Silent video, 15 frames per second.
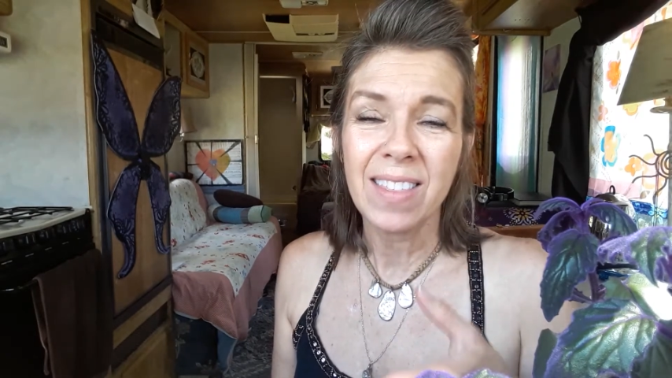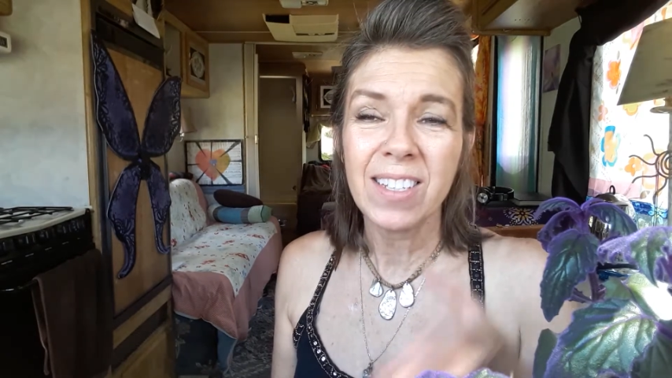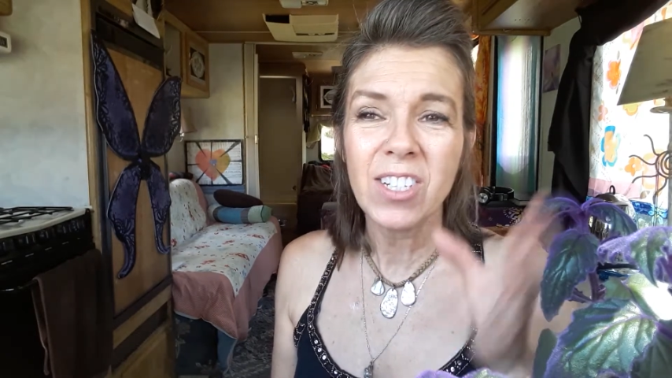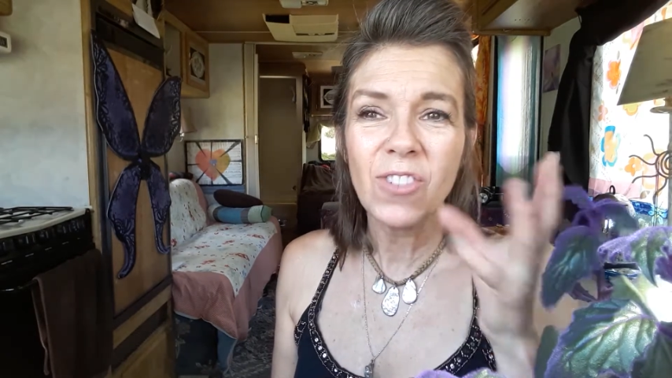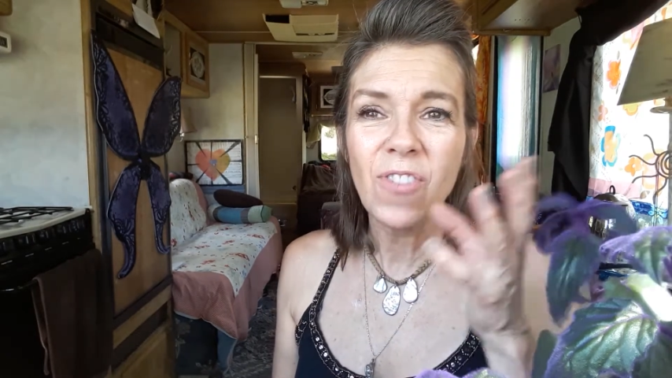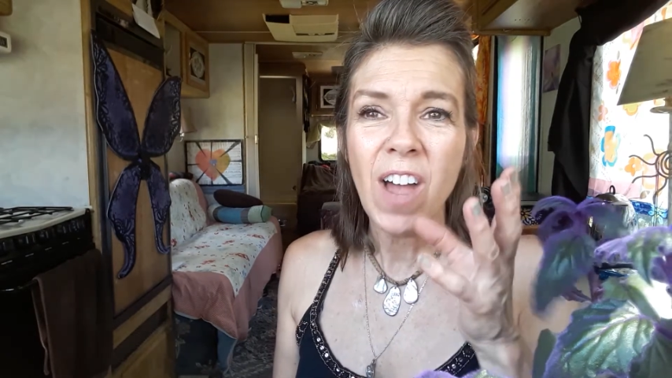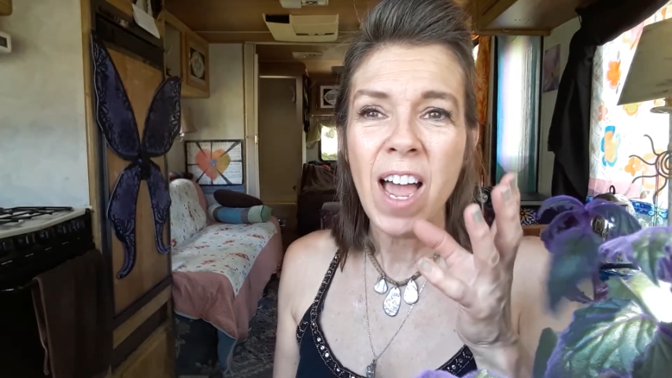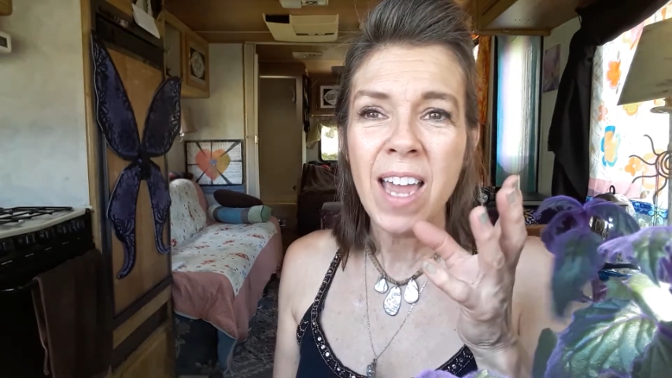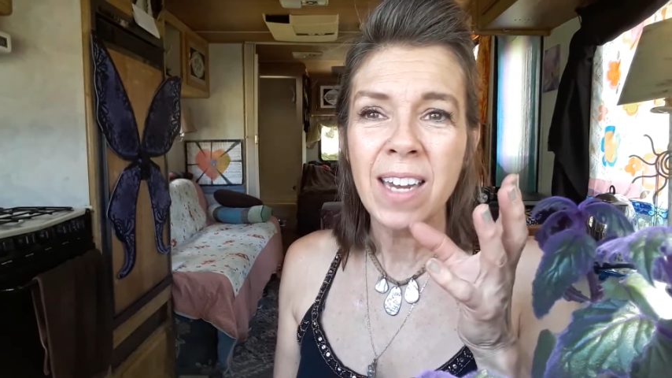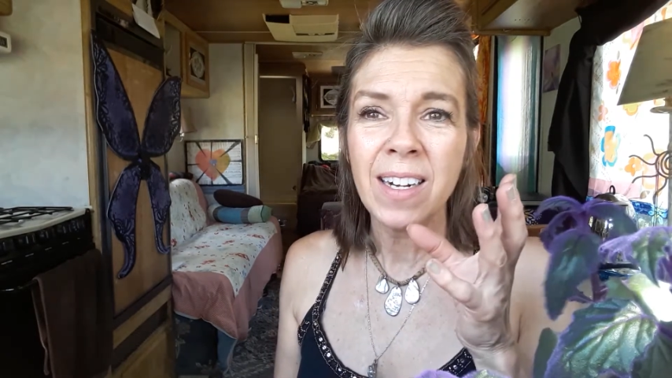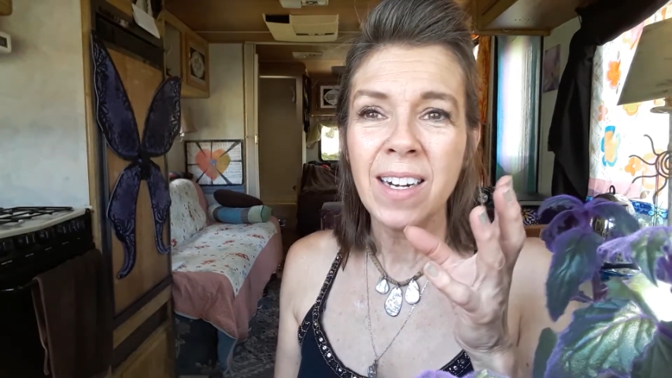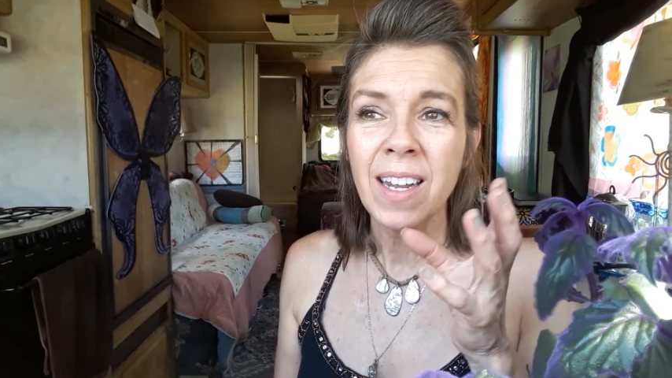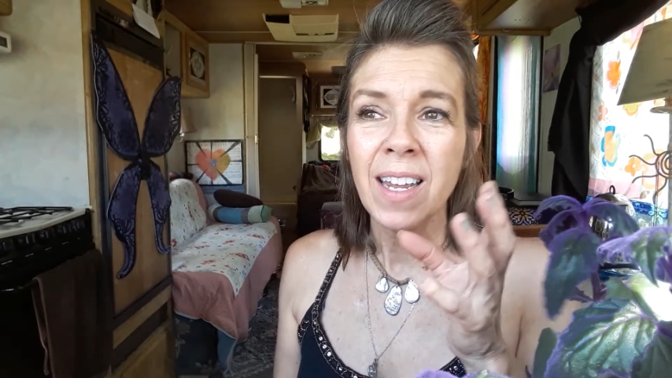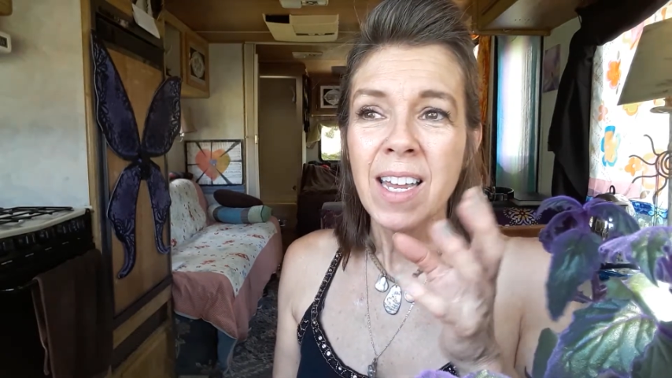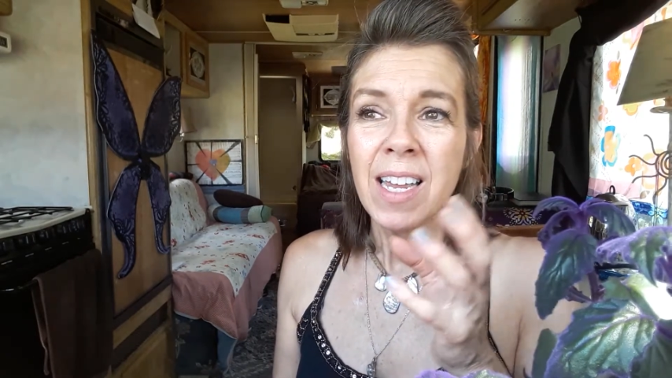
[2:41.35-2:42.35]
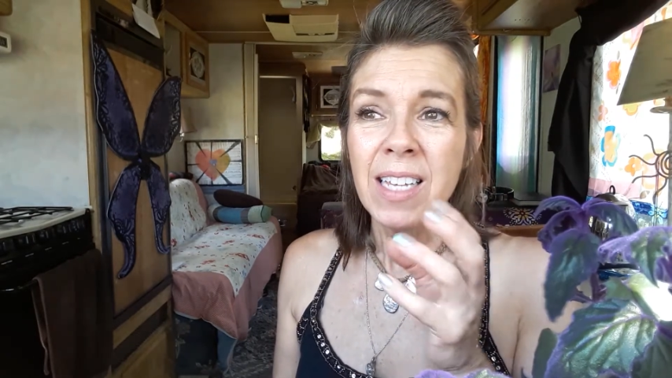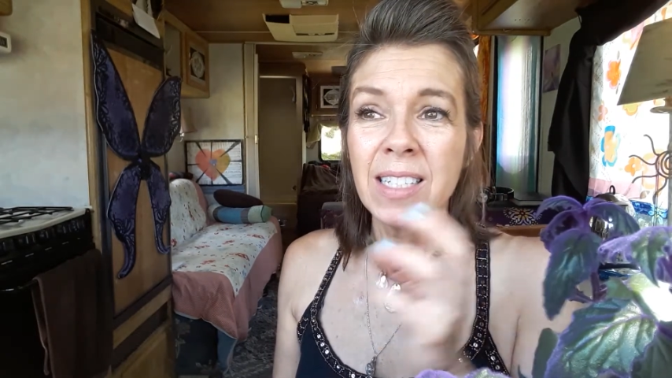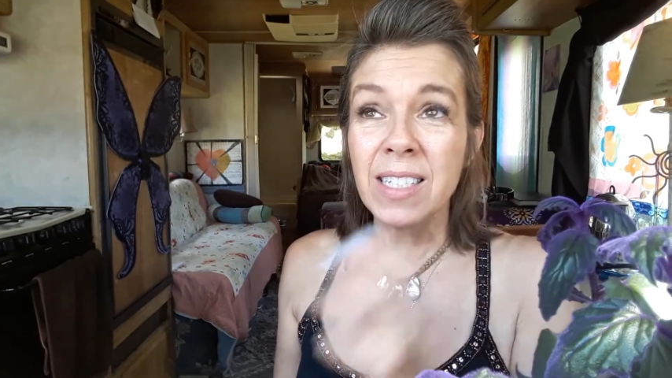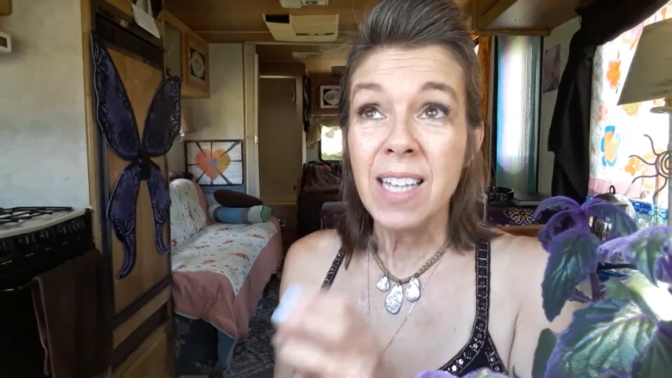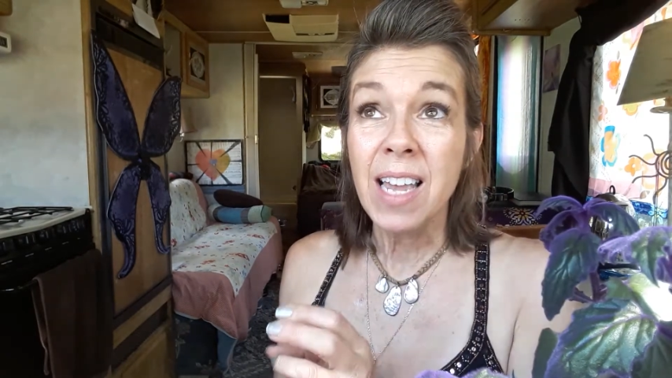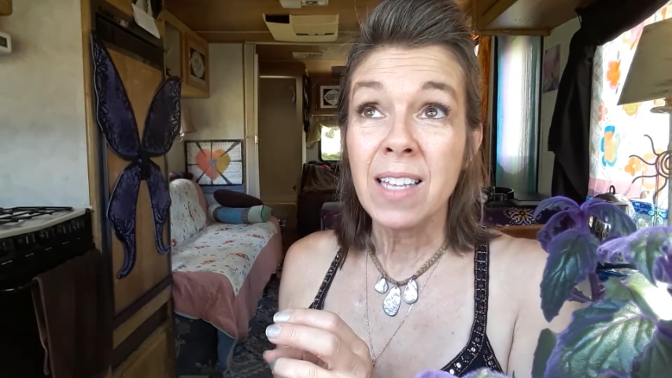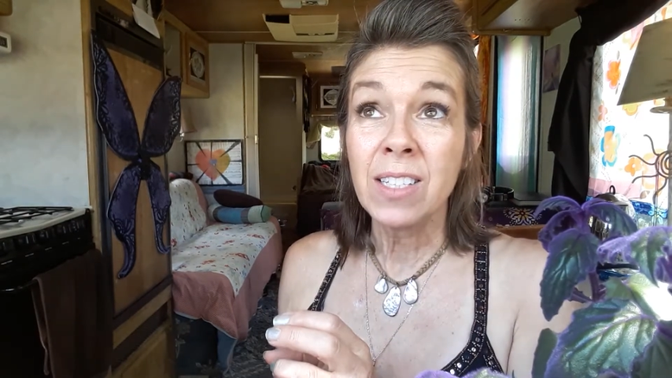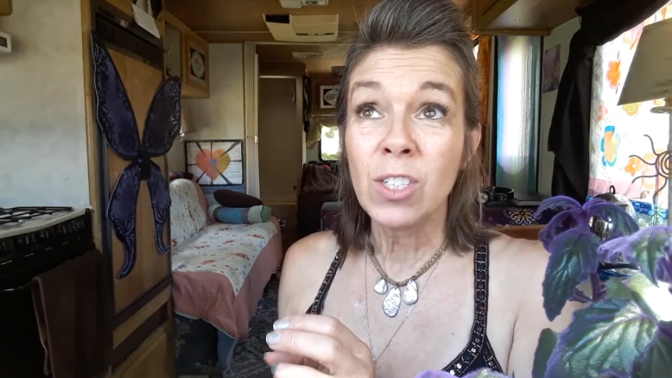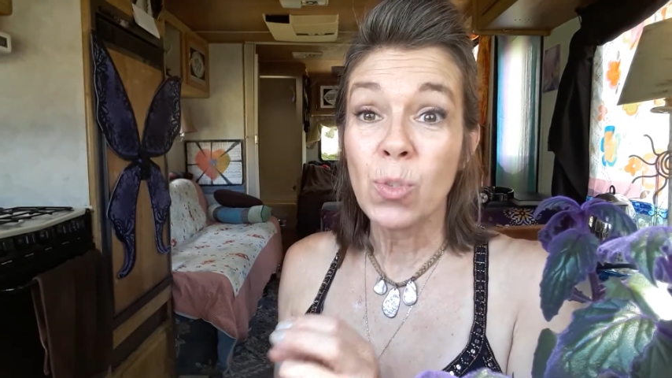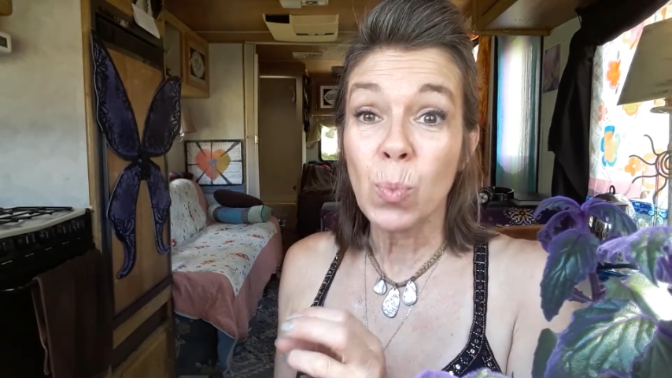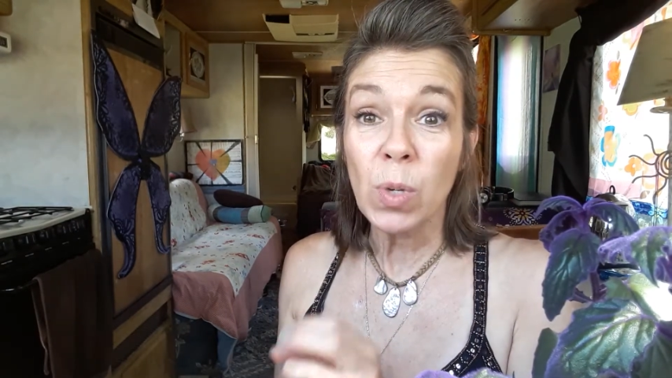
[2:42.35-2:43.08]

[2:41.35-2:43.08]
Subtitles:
The divine sends